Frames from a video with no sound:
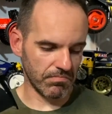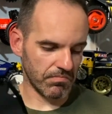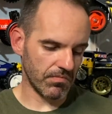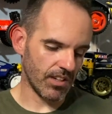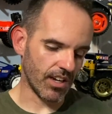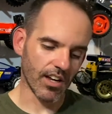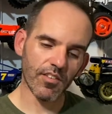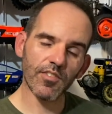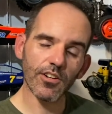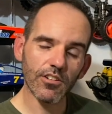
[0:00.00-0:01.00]
yeah,
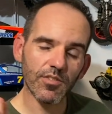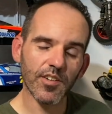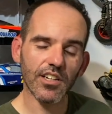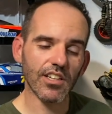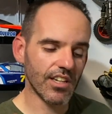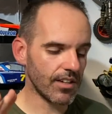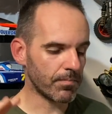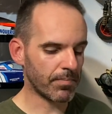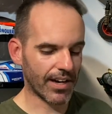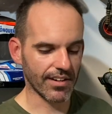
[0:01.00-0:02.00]
very fiddly,
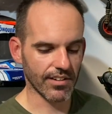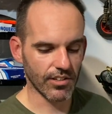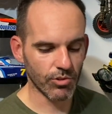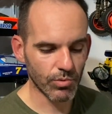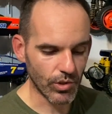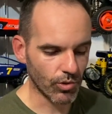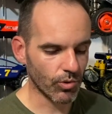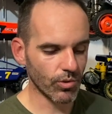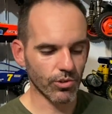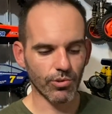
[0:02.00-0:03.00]
but you would
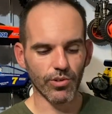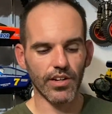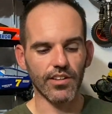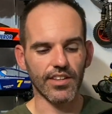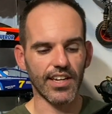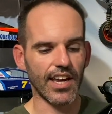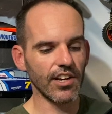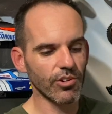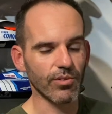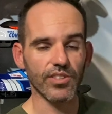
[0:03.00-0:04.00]
all agree that the end
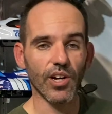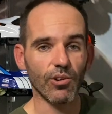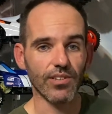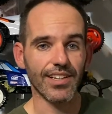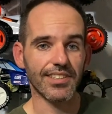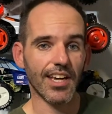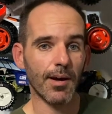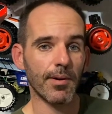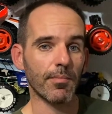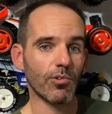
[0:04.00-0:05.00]
result has come
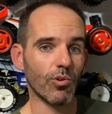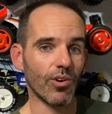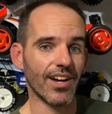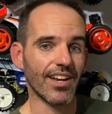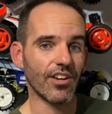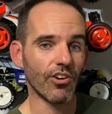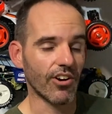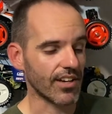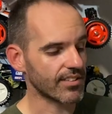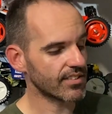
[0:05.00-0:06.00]
up quite
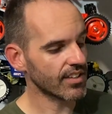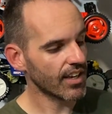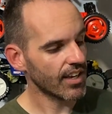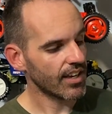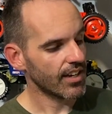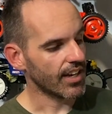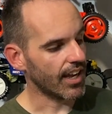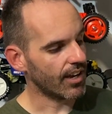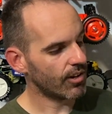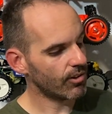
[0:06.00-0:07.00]
nice.
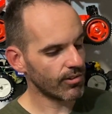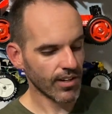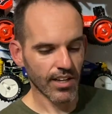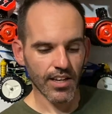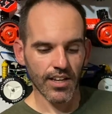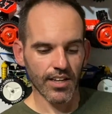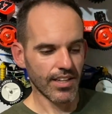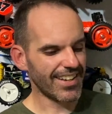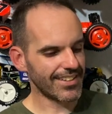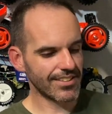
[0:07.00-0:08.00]
Now,
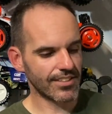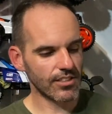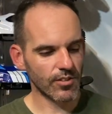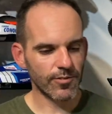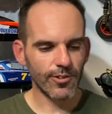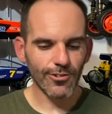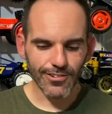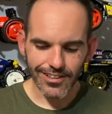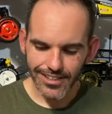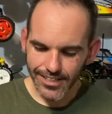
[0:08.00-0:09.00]
yes, there's a few
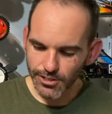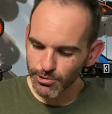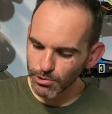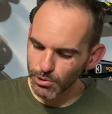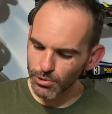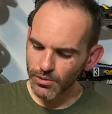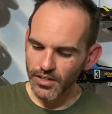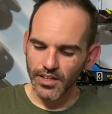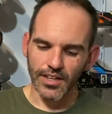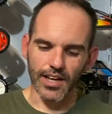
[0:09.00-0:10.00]
little
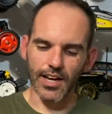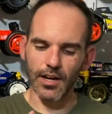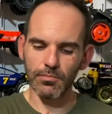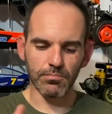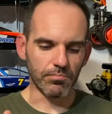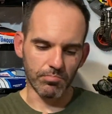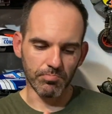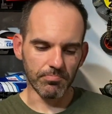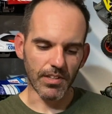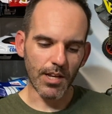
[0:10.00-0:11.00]

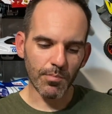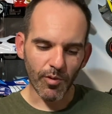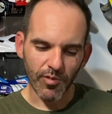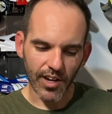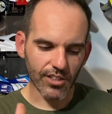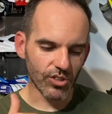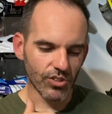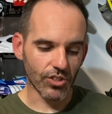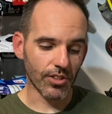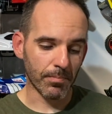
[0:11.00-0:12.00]
imperfections
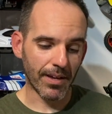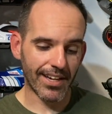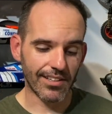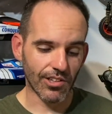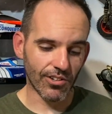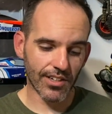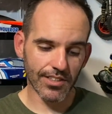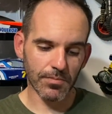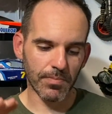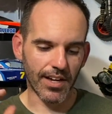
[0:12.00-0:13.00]
on the paint
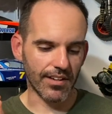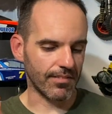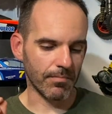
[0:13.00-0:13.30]
lines, but